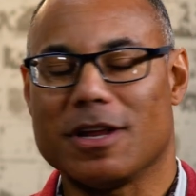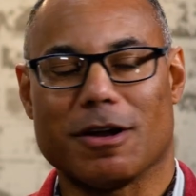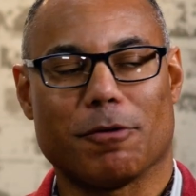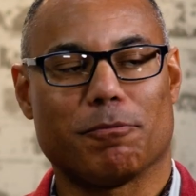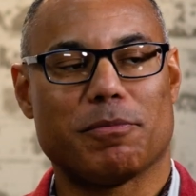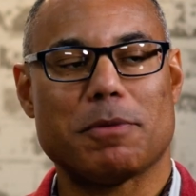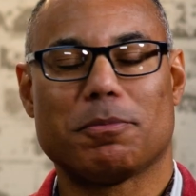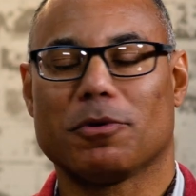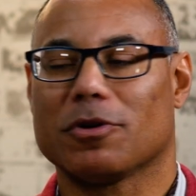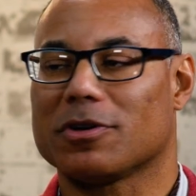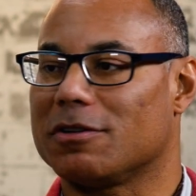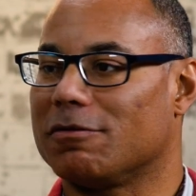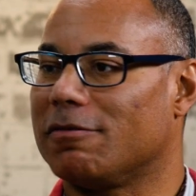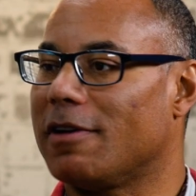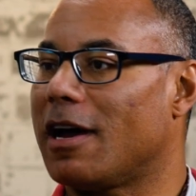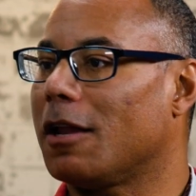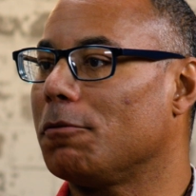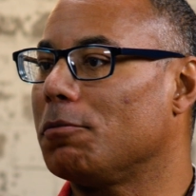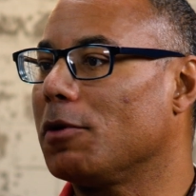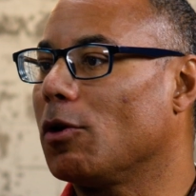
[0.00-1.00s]
People are
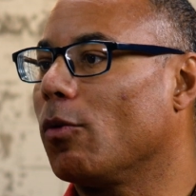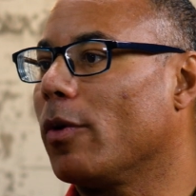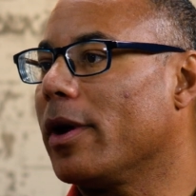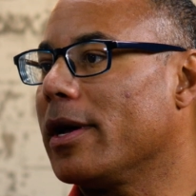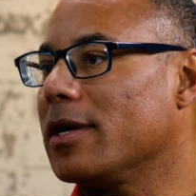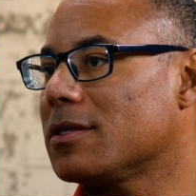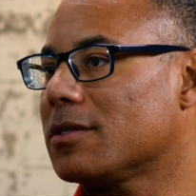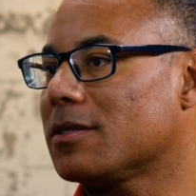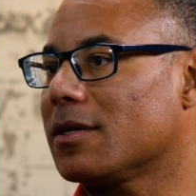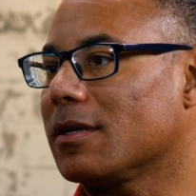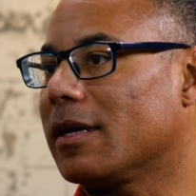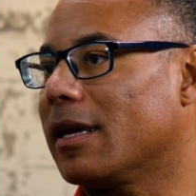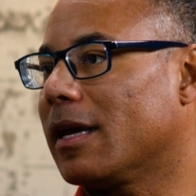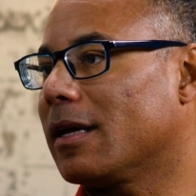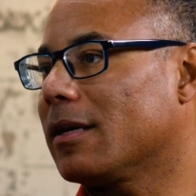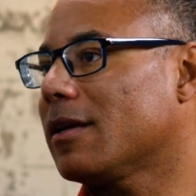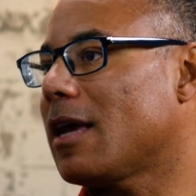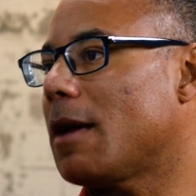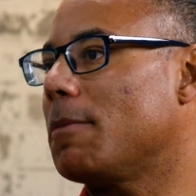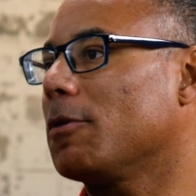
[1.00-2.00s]
developing ways to
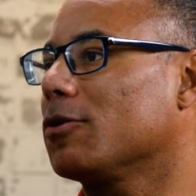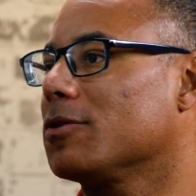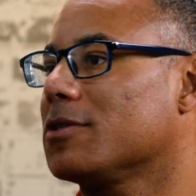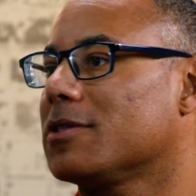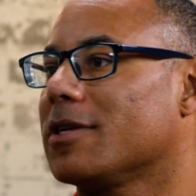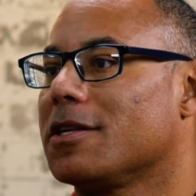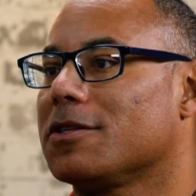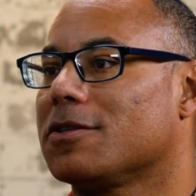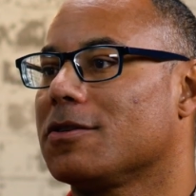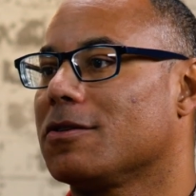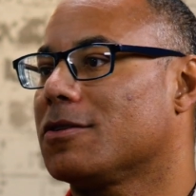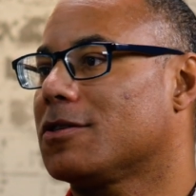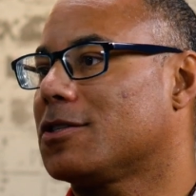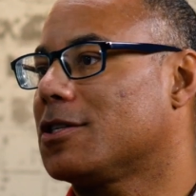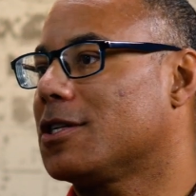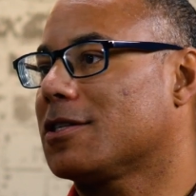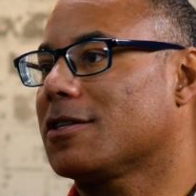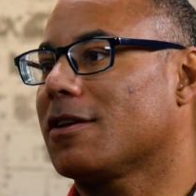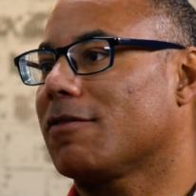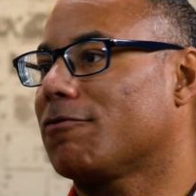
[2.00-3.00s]
get chemical sensors
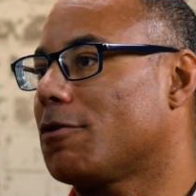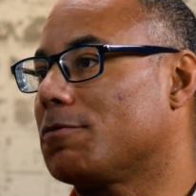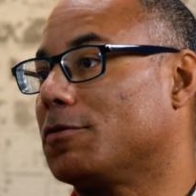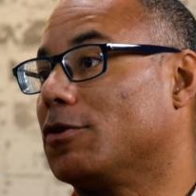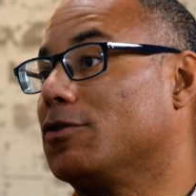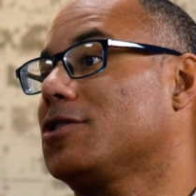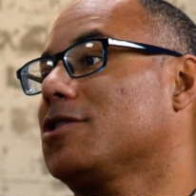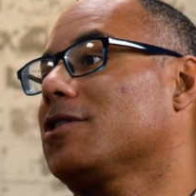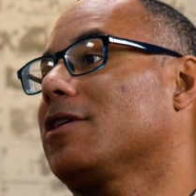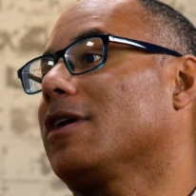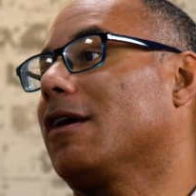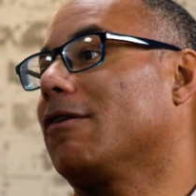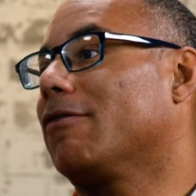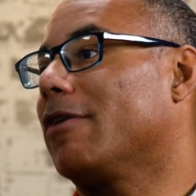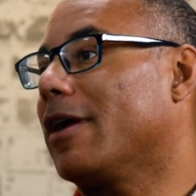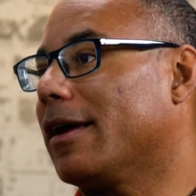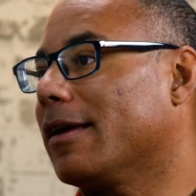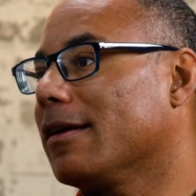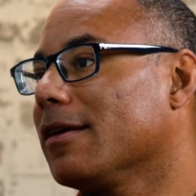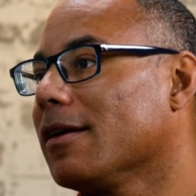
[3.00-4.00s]
just from your skin,
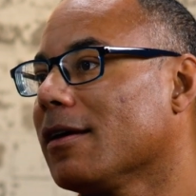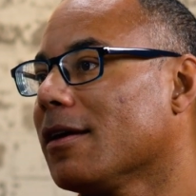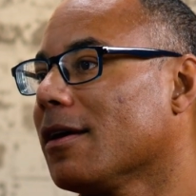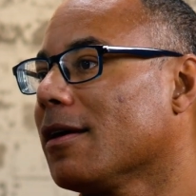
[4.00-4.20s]
right?